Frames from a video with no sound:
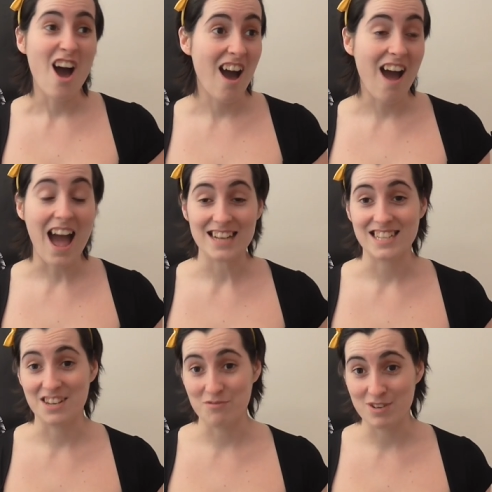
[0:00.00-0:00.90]
her
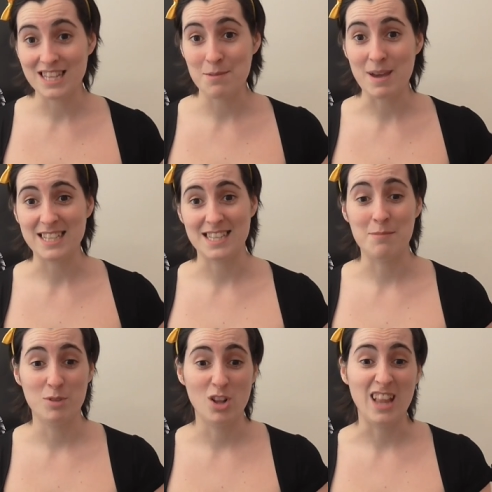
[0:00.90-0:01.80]
acting really makes
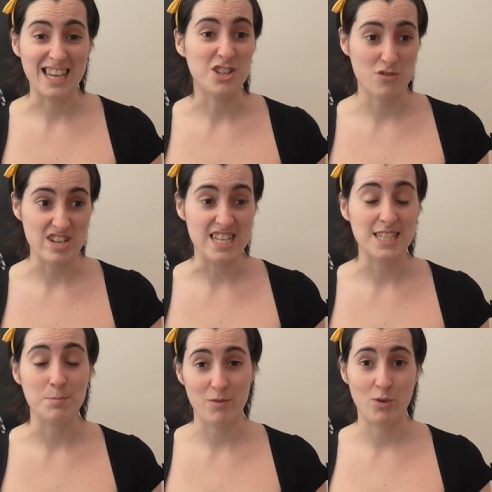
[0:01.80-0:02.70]
them look like
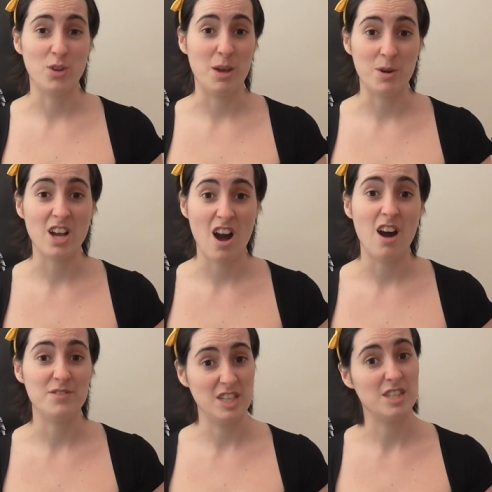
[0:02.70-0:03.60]
trees before they were
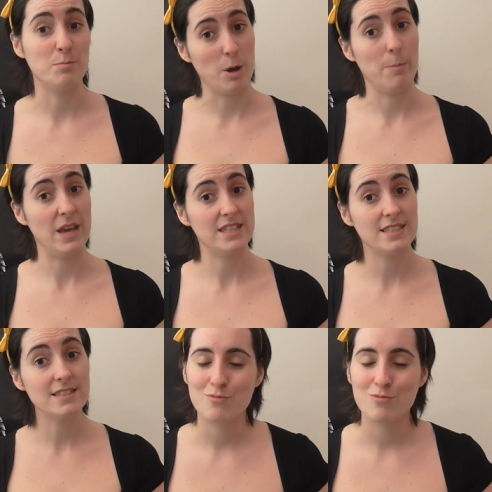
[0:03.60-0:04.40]
carved into puppets.